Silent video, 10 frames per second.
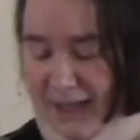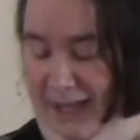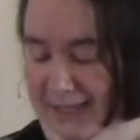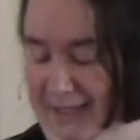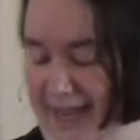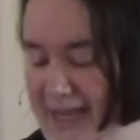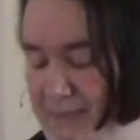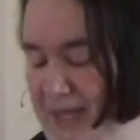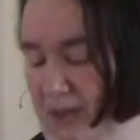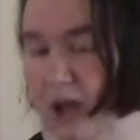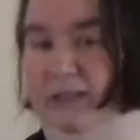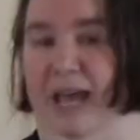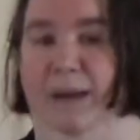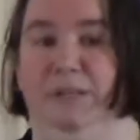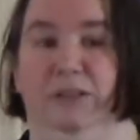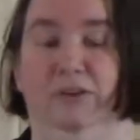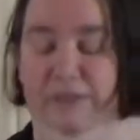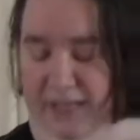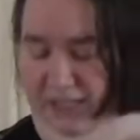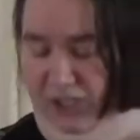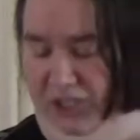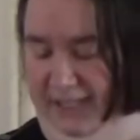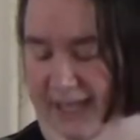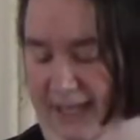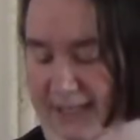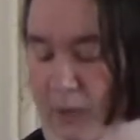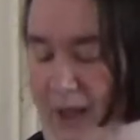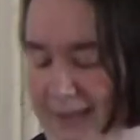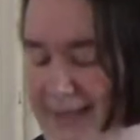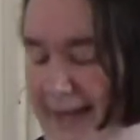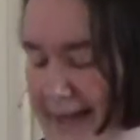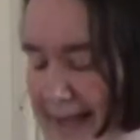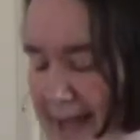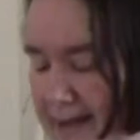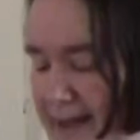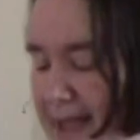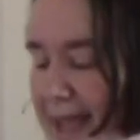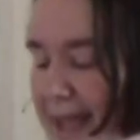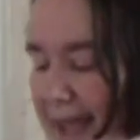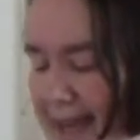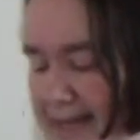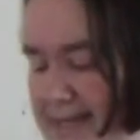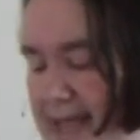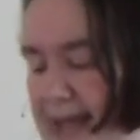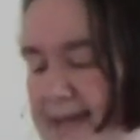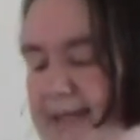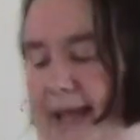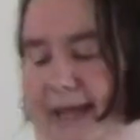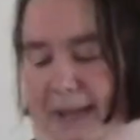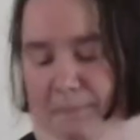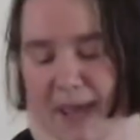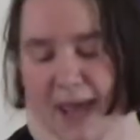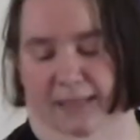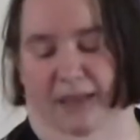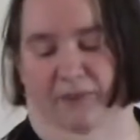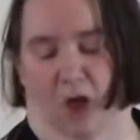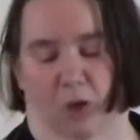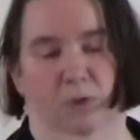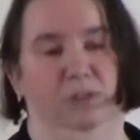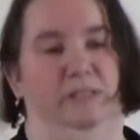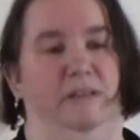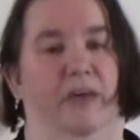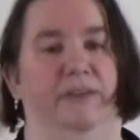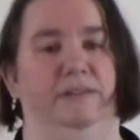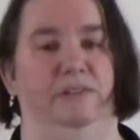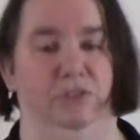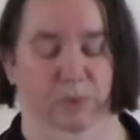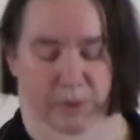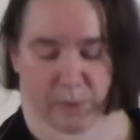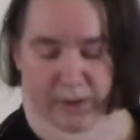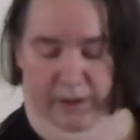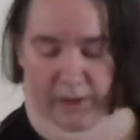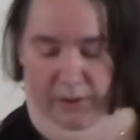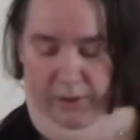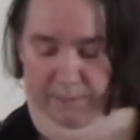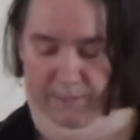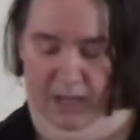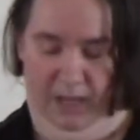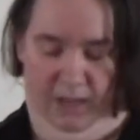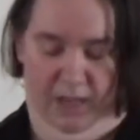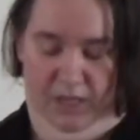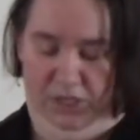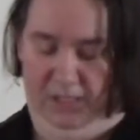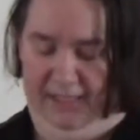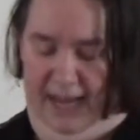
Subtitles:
It's taken me a long time to learn this, she says, so I'll say it again. Intent and impact have almost nothing to do with one another. Just